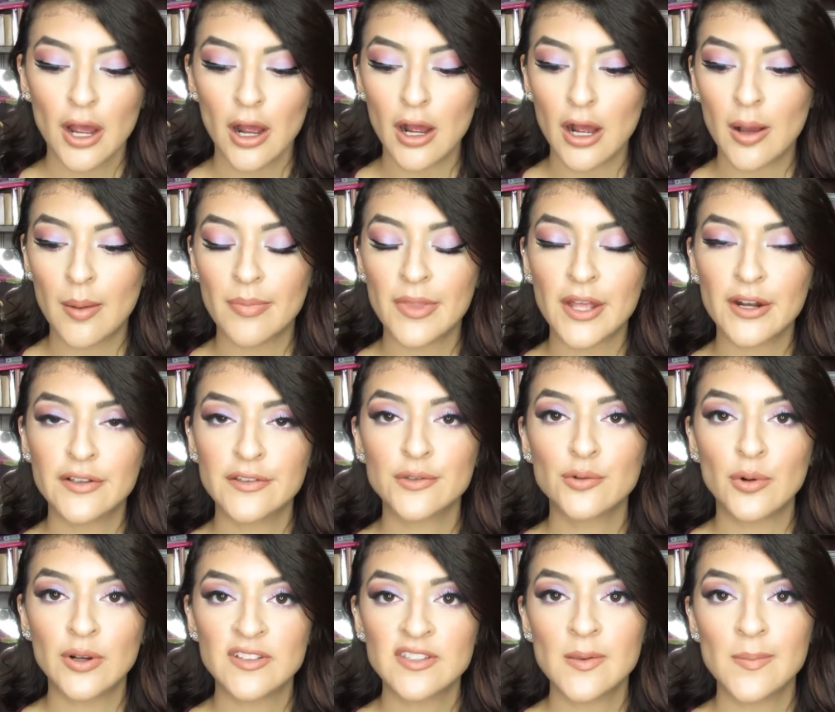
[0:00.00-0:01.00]
um, that is
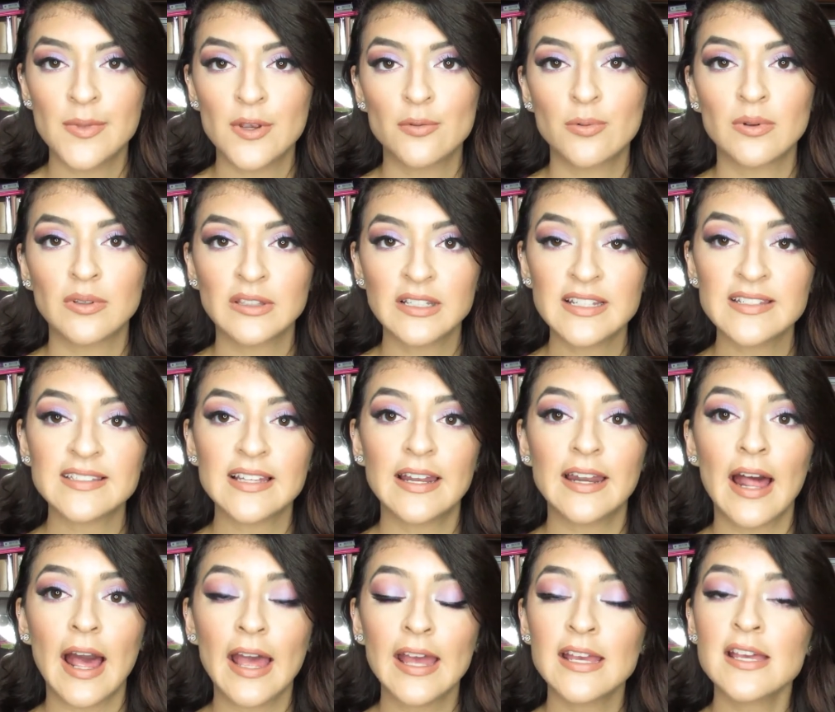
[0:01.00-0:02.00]
going to be released,
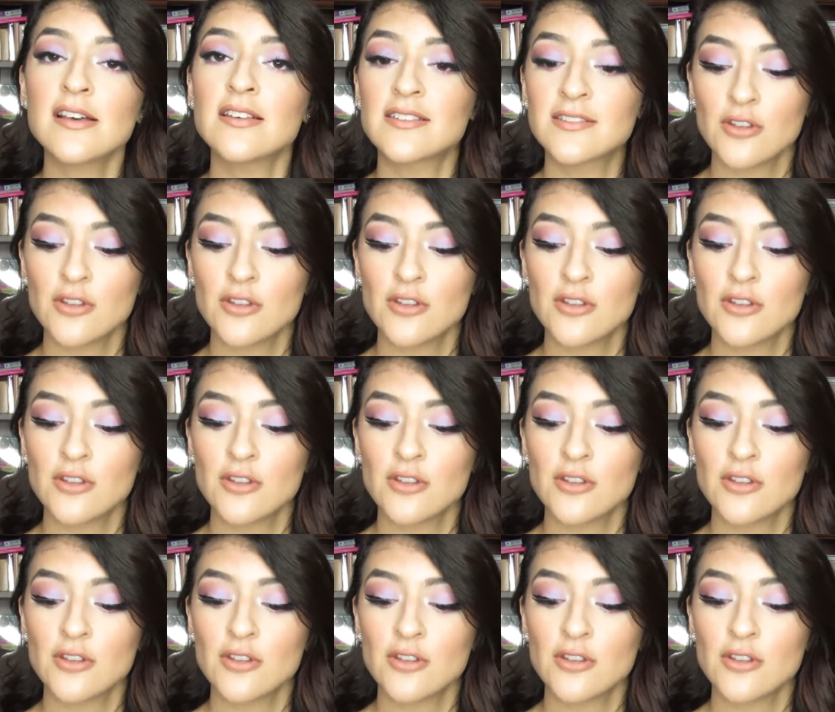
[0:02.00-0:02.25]
and I